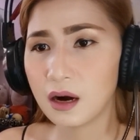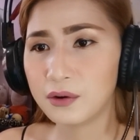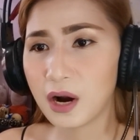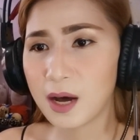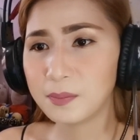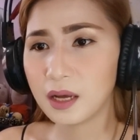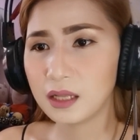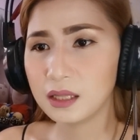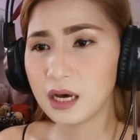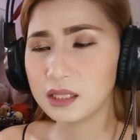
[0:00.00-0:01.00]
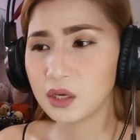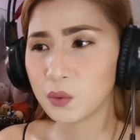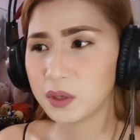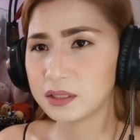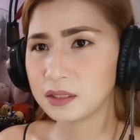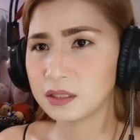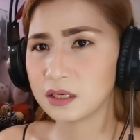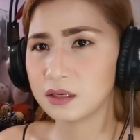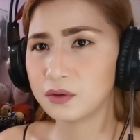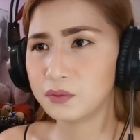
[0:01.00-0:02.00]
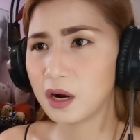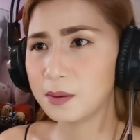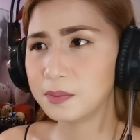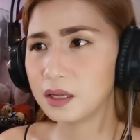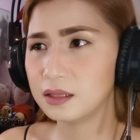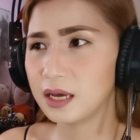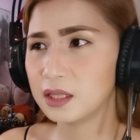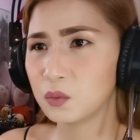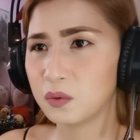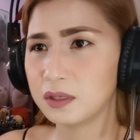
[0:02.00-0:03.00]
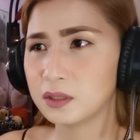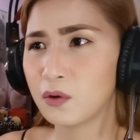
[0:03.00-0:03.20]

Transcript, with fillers: Rob Lundquist. Rob Lundquist.